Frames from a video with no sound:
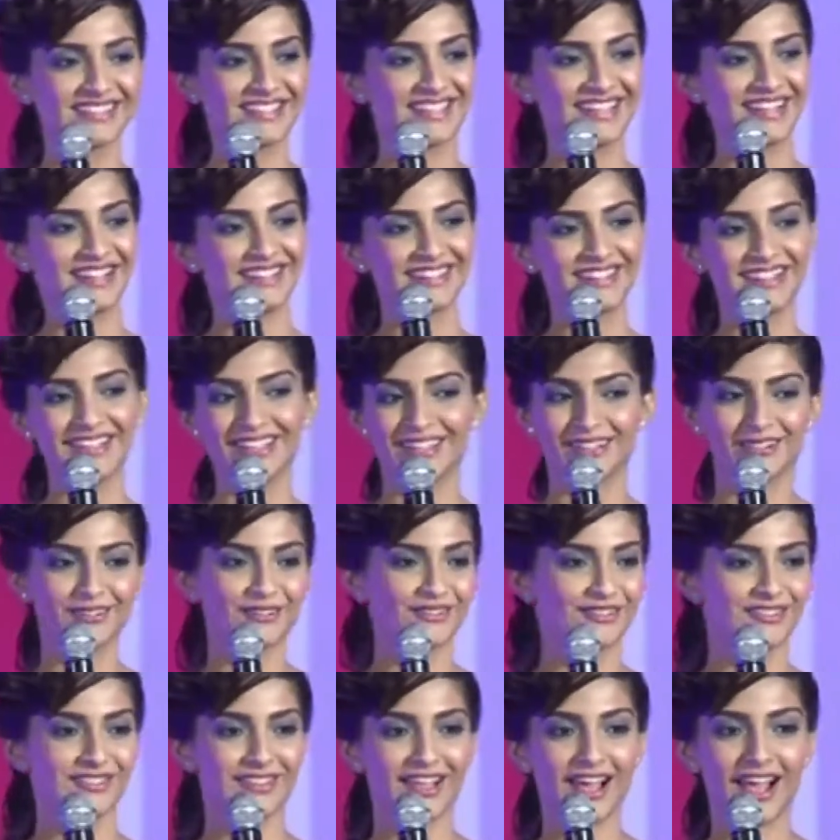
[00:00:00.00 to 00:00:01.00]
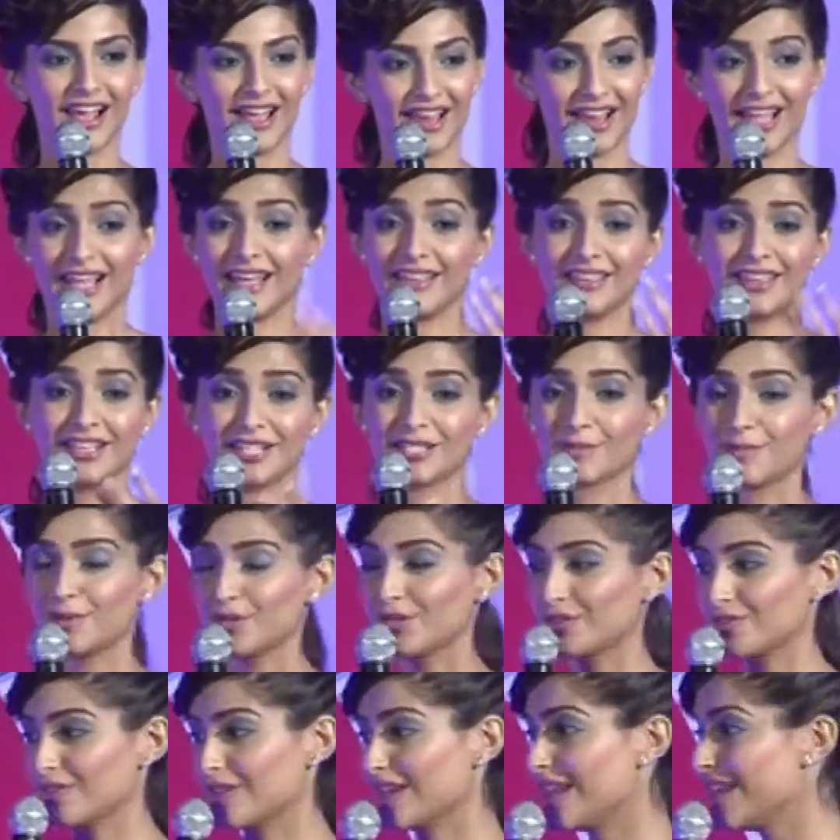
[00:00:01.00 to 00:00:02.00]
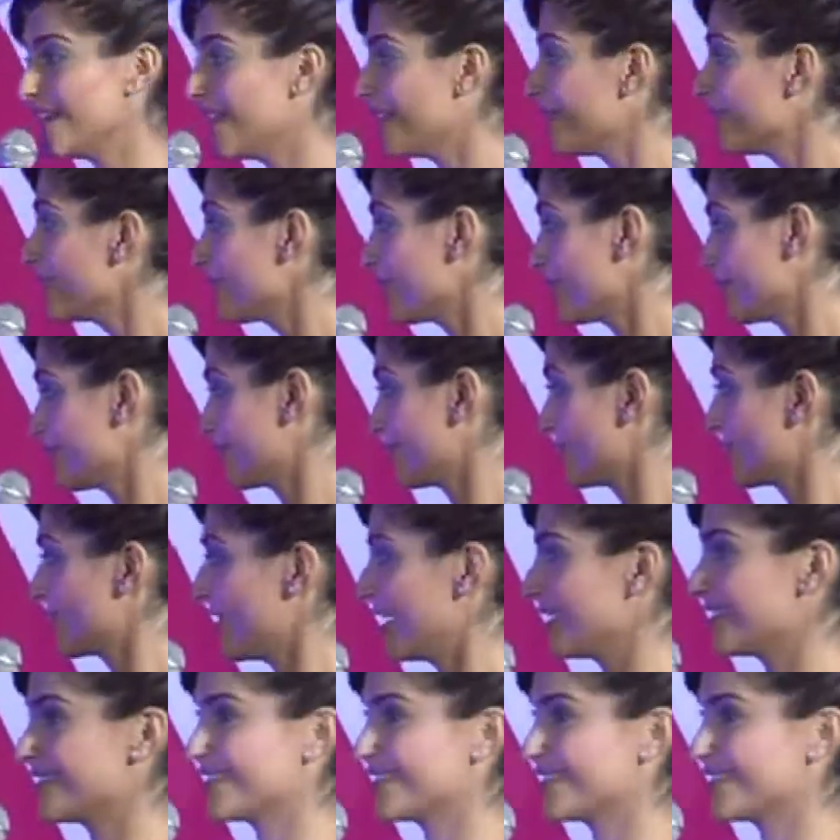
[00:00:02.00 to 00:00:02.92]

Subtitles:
and I think it's beautiful. I love the dress